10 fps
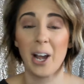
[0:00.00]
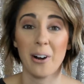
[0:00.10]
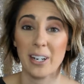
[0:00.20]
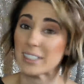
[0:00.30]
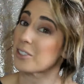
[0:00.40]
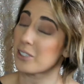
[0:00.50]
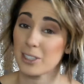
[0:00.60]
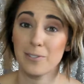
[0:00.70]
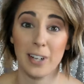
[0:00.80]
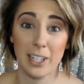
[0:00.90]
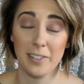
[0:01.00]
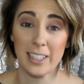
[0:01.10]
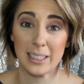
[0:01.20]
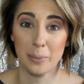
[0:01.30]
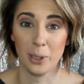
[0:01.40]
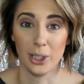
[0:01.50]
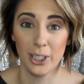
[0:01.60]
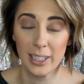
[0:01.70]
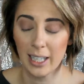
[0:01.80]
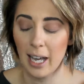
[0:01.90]
Alright, so it's a very, very simple
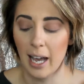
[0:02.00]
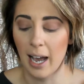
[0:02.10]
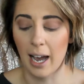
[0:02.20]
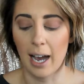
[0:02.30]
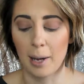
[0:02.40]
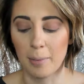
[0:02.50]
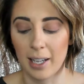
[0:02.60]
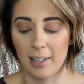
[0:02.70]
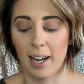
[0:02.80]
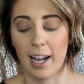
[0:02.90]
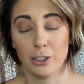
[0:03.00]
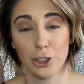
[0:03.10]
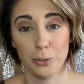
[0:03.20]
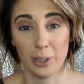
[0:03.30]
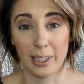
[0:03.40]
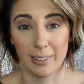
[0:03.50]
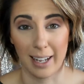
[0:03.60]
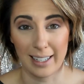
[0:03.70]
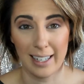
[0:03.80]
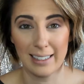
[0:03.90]
look, and I actually really
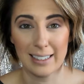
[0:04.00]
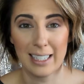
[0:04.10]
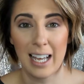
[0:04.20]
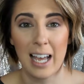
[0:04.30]
like it.